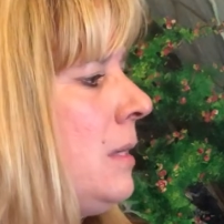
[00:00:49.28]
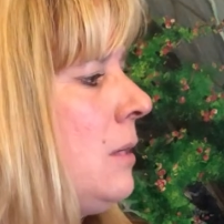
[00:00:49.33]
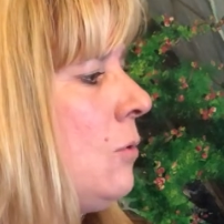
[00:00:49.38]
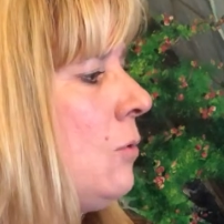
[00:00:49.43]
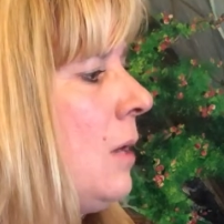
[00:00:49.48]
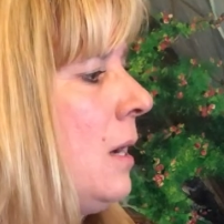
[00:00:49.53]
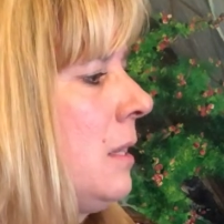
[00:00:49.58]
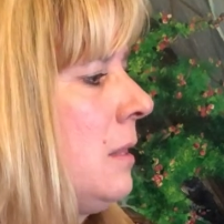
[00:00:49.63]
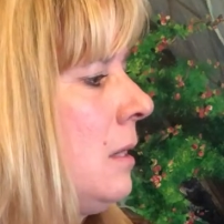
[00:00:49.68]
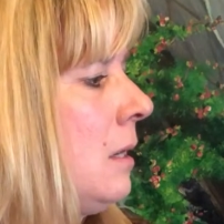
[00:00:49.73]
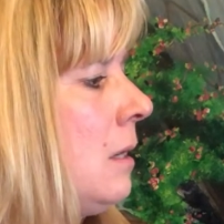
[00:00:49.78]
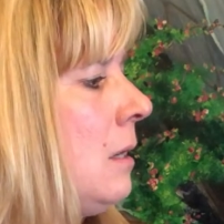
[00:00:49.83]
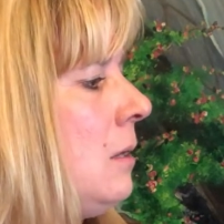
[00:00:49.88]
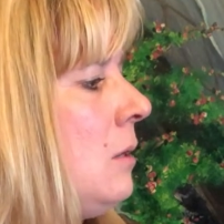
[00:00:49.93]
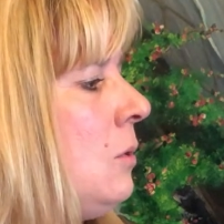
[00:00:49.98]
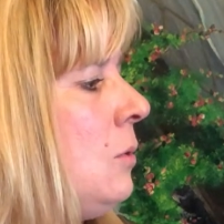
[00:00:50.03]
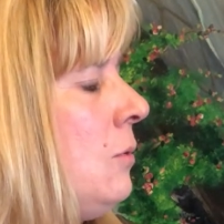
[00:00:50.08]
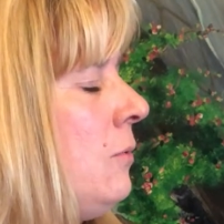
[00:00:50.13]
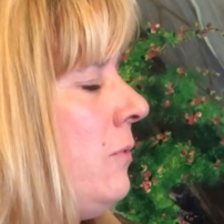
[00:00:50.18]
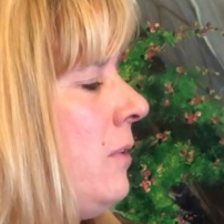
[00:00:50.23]
cried
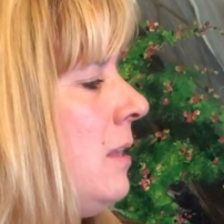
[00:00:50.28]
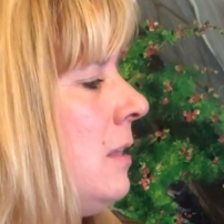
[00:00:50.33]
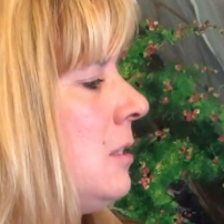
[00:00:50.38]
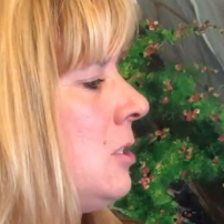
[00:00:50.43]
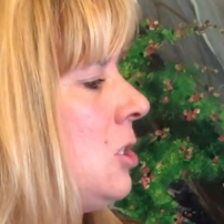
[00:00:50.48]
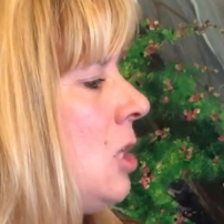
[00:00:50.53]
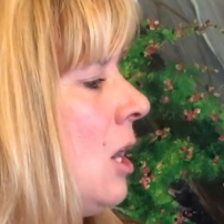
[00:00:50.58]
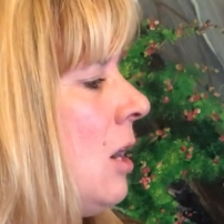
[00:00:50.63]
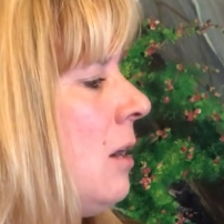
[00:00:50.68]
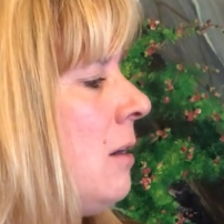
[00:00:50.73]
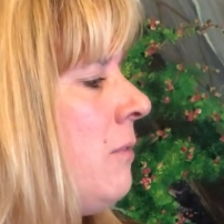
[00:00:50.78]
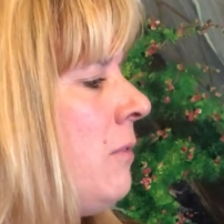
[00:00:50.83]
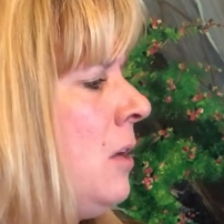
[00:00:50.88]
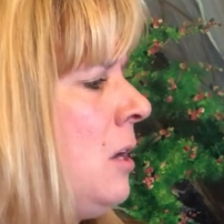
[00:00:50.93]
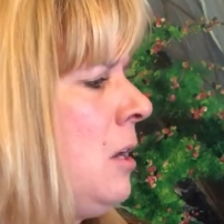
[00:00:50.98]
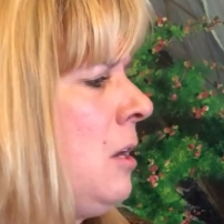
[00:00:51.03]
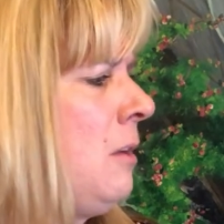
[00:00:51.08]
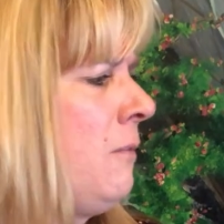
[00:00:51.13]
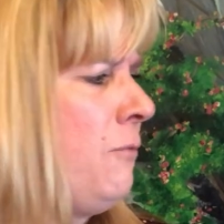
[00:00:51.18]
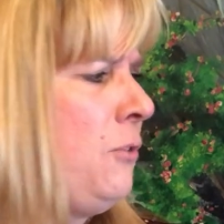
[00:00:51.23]
Goofy the sheriff.
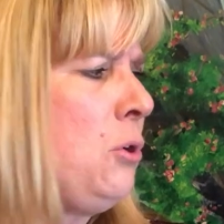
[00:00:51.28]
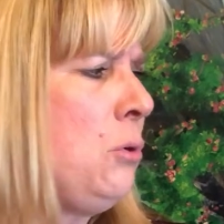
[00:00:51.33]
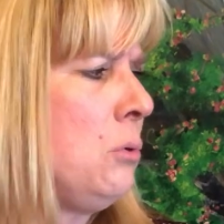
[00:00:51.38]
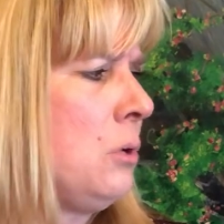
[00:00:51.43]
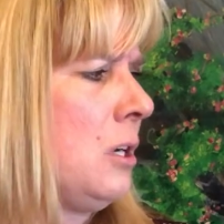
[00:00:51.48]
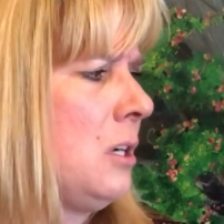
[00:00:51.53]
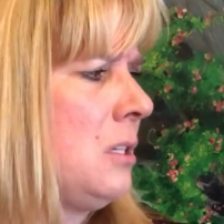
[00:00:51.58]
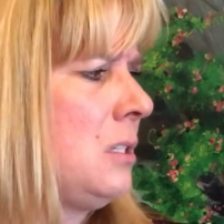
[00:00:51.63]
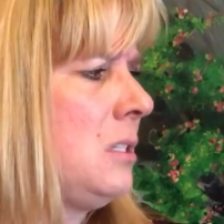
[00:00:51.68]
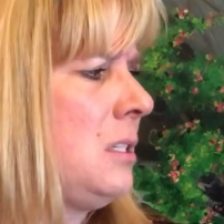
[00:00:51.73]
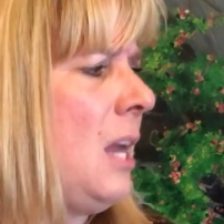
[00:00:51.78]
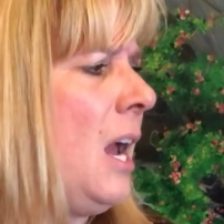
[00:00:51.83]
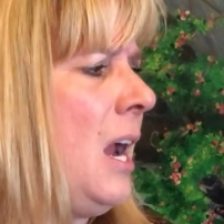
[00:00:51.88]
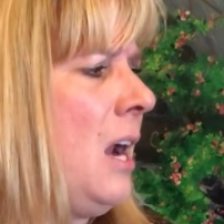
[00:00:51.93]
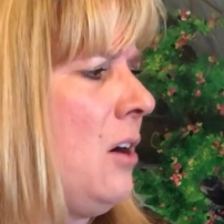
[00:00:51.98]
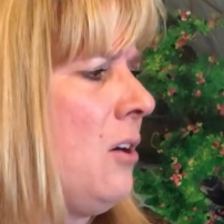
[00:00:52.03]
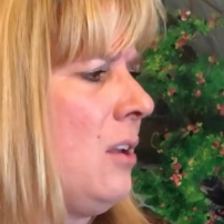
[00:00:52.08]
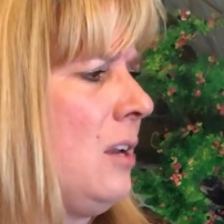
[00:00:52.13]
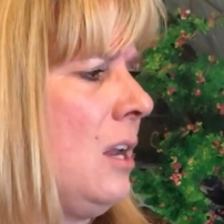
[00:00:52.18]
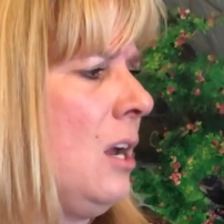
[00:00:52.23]
"If you are as
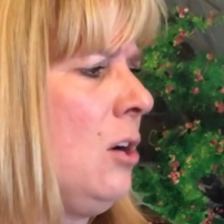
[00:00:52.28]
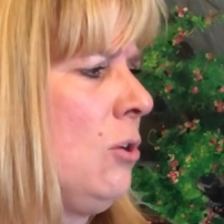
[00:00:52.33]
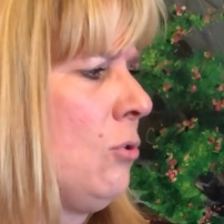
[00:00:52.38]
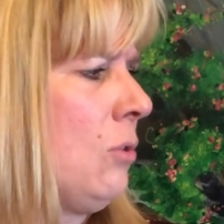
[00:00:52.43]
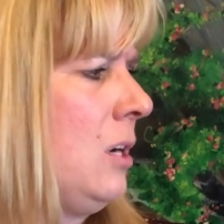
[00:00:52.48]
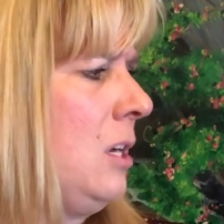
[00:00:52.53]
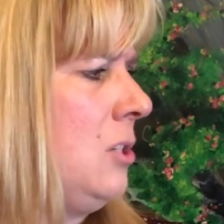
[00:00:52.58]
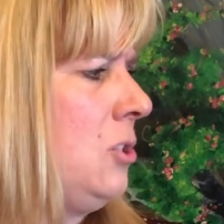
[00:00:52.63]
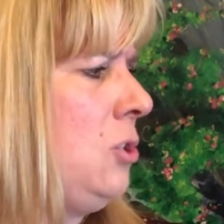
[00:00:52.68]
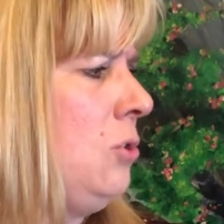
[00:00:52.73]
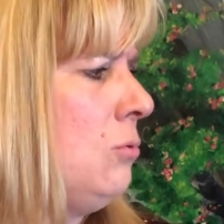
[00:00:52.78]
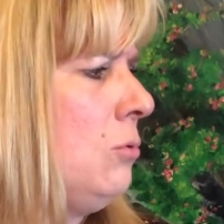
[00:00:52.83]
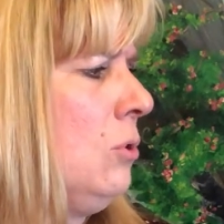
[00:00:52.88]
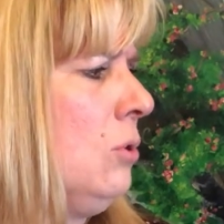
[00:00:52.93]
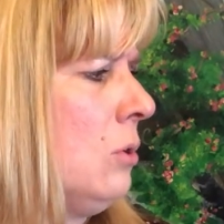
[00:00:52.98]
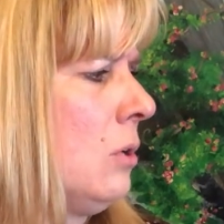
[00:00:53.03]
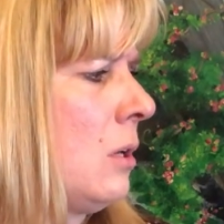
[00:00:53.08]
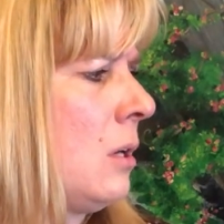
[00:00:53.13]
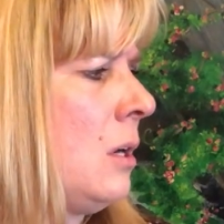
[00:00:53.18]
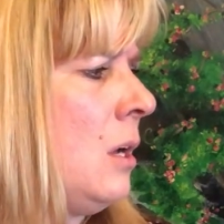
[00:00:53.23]
tired and hungry as you
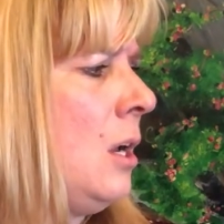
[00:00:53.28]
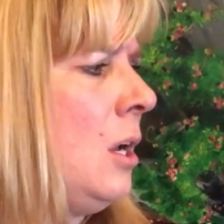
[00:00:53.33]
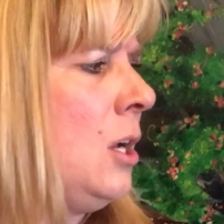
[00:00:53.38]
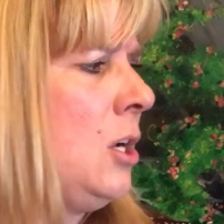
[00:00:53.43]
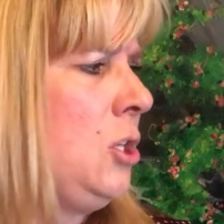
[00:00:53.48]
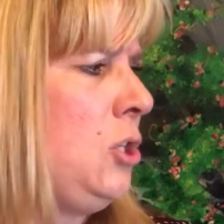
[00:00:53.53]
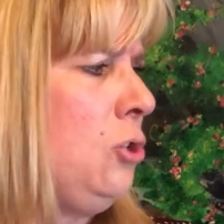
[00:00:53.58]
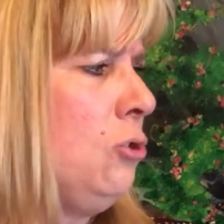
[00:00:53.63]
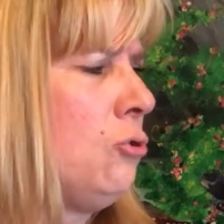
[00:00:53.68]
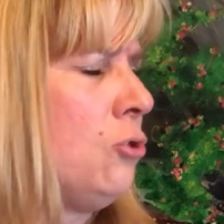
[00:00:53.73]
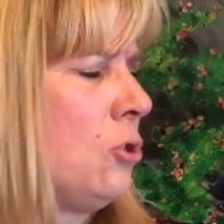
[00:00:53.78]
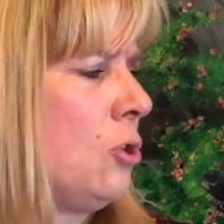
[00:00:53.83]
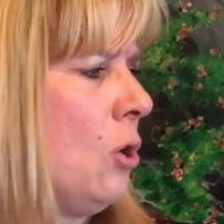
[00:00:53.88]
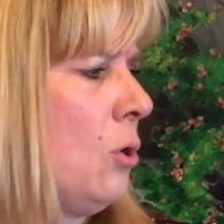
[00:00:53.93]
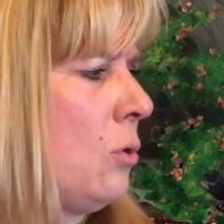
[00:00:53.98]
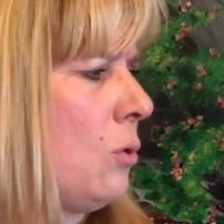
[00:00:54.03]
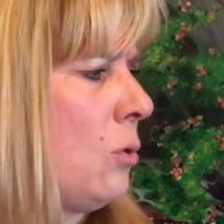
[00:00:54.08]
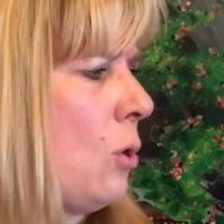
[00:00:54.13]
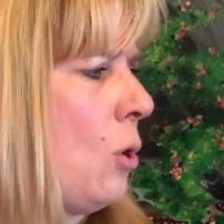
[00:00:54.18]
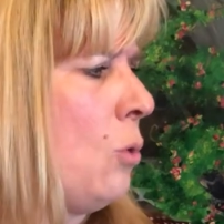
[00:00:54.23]
look, you should
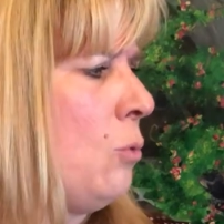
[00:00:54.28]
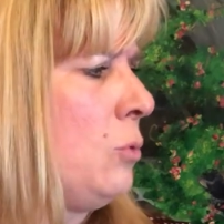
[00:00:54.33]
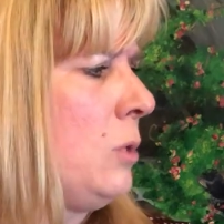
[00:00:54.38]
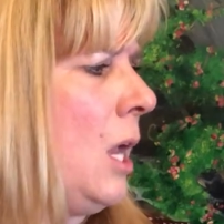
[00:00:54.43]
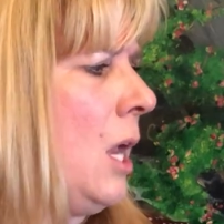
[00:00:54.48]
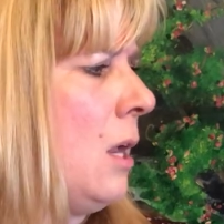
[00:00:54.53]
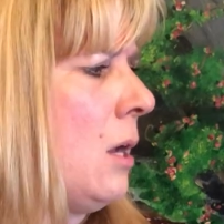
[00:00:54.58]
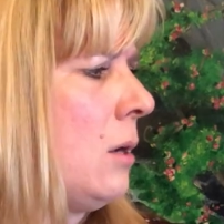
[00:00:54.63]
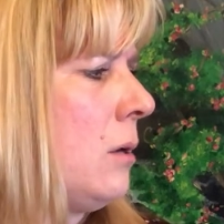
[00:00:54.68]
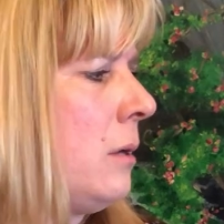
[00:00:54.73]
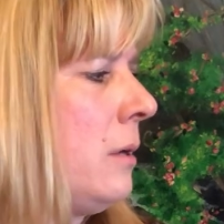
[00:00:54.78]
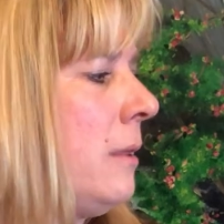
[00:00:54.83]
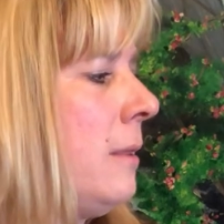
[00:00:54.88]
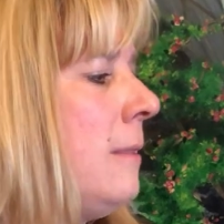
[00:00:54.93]
go to the hotel."